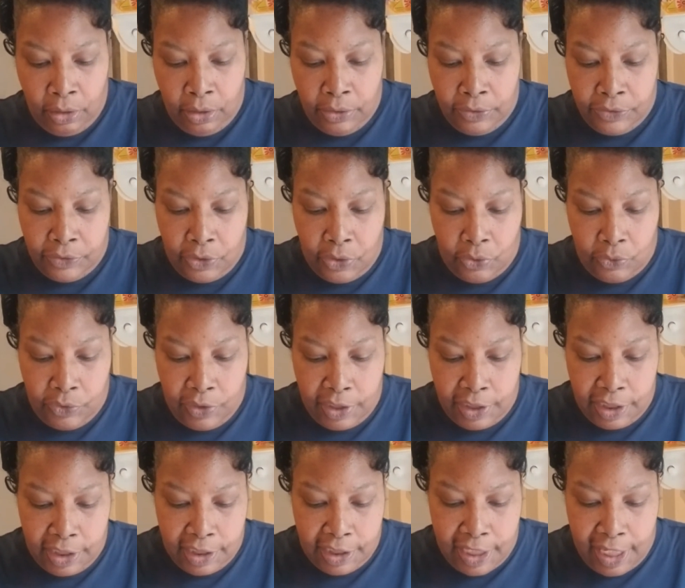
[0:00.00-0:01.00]
So
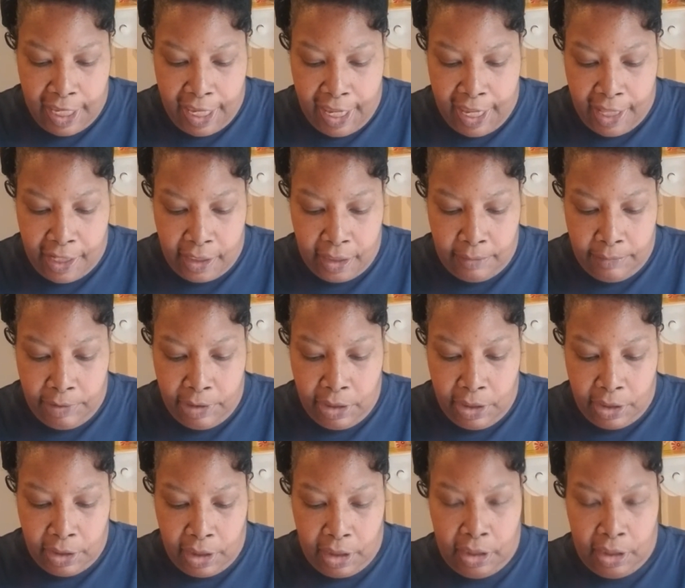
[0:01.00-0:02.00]
this is the hat. Let me cut the